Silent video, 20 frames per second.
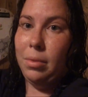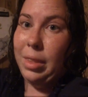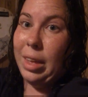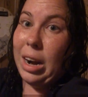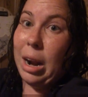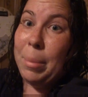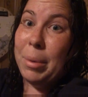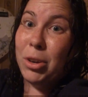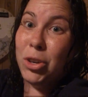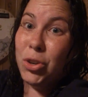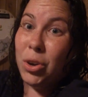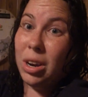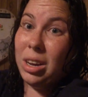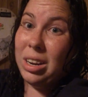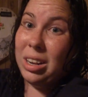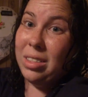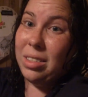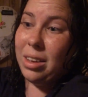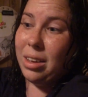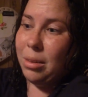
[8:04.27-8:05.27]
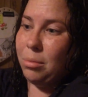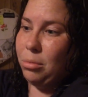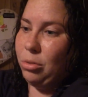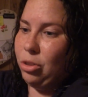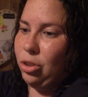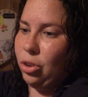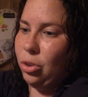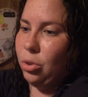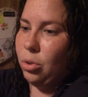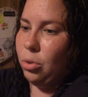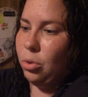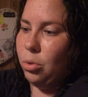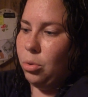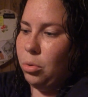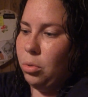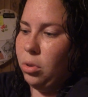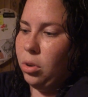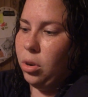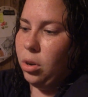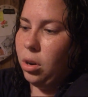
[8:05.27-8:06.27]
And I've been training them
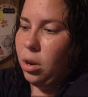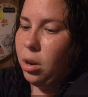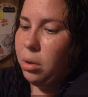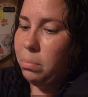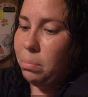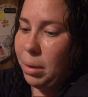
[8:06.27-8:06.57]
to